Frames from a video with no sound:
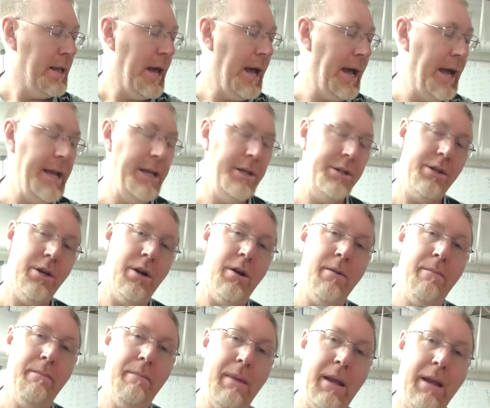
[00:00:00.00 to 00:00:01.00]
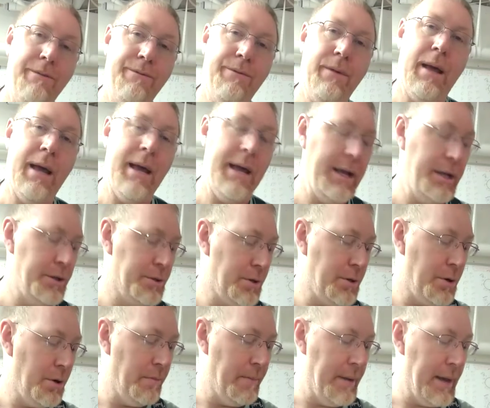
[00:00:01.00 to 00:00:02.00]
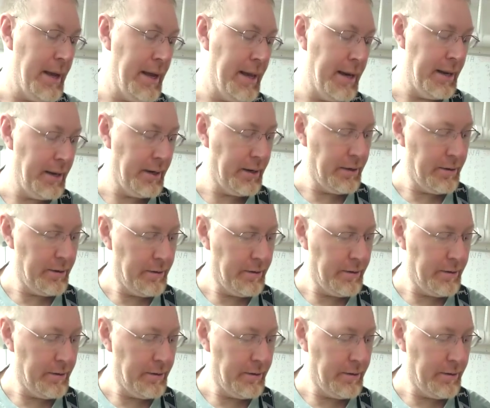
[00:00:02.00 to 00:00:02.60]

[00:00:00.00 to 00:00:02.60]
A sharp, B flat is chromatic.